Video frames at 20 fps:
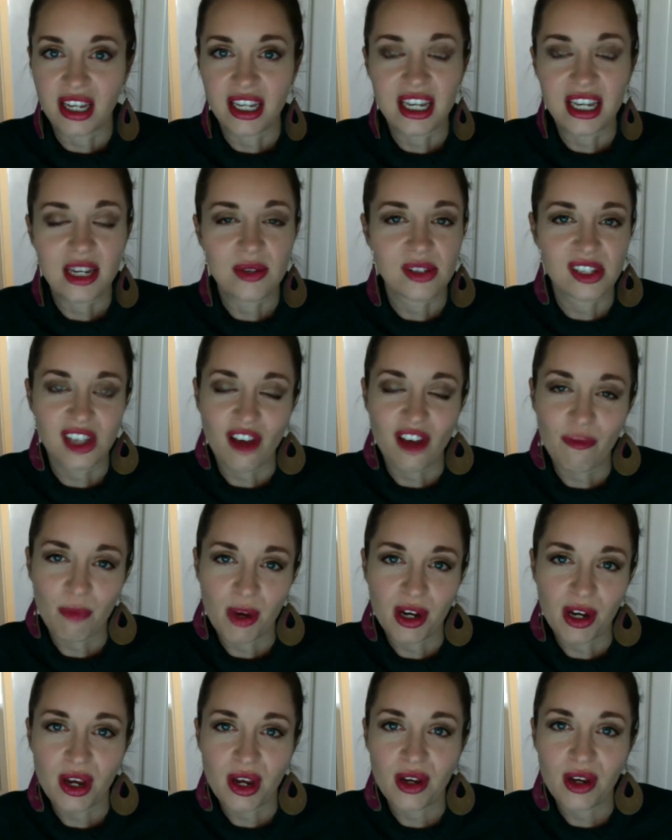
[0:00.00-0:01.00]
He was
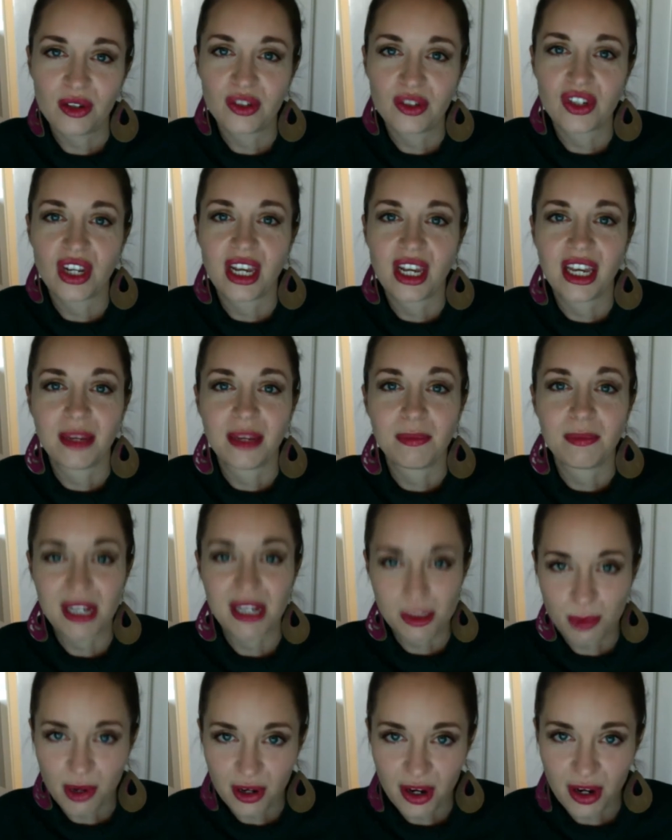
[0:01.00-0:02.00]
softball coach and
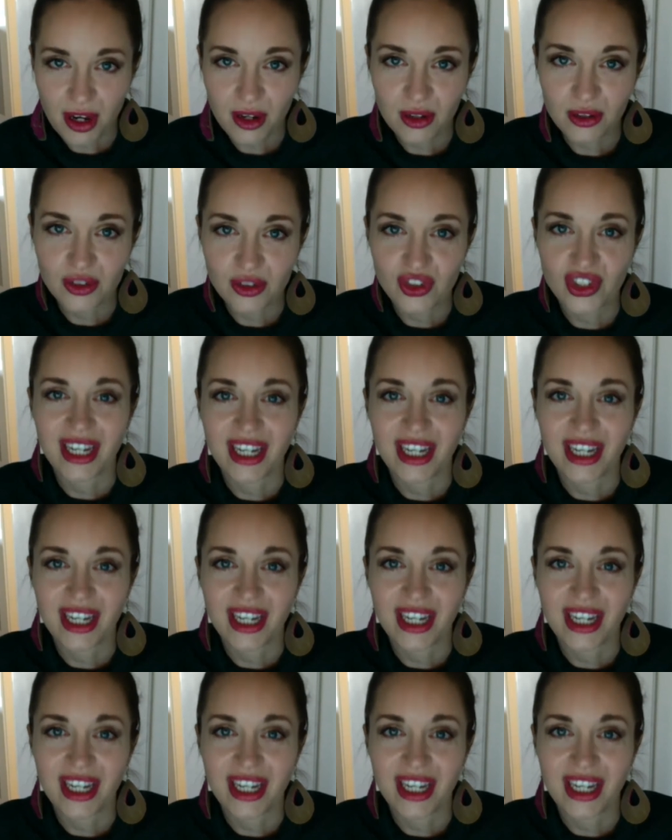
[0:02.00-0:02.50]
baseball coach